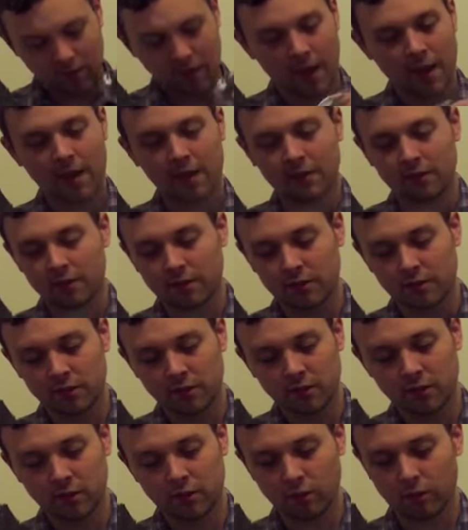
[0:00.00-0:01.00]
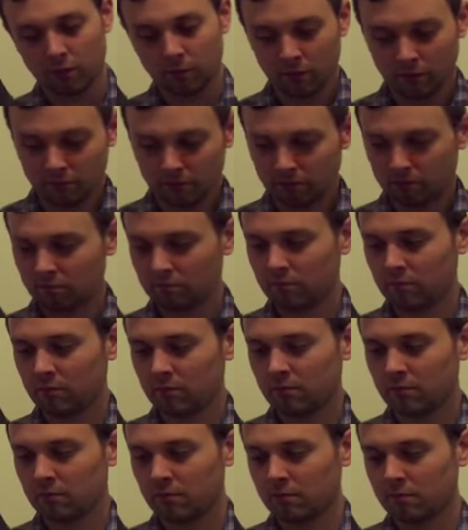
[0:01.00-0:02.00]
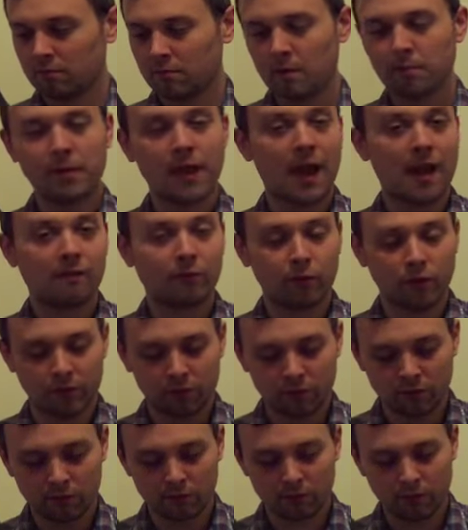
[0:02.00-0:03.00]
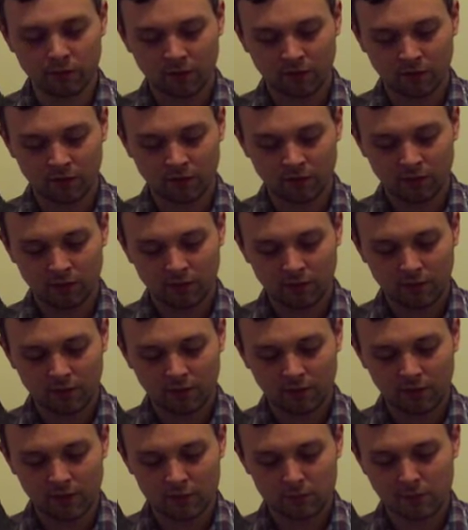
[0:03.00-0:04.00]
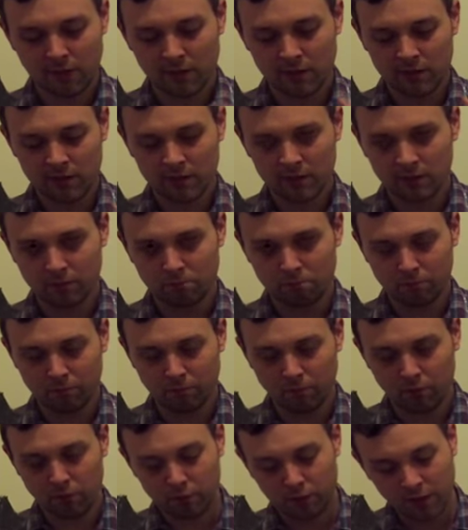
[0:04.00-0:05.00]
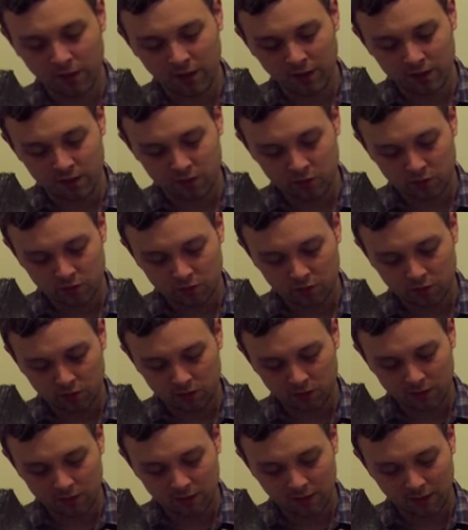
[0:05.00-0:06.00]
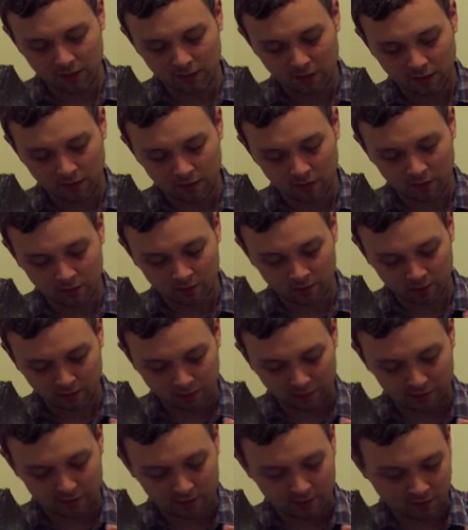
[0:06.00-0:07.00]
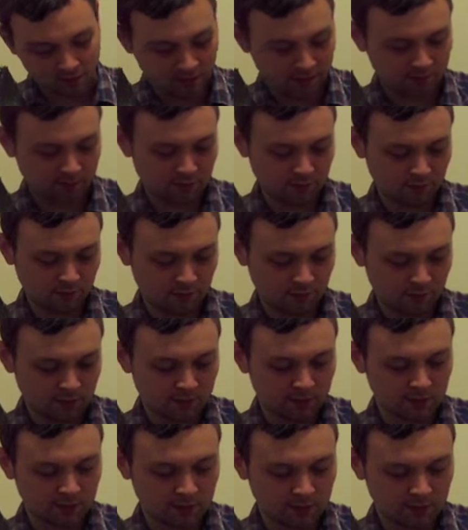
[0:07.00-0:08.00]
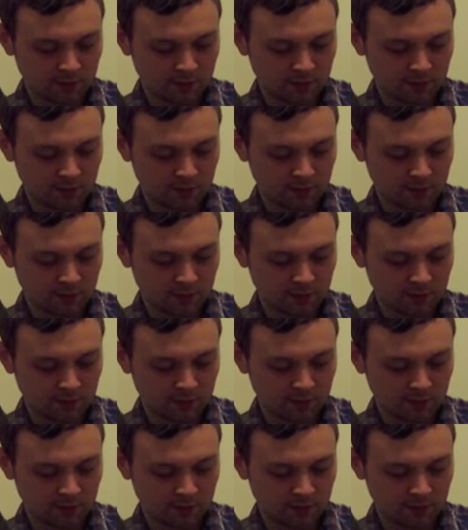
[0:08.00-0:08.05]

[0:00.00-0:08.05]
And so maybe halfway through the book, each page has a 3-inch CDR of it, and this is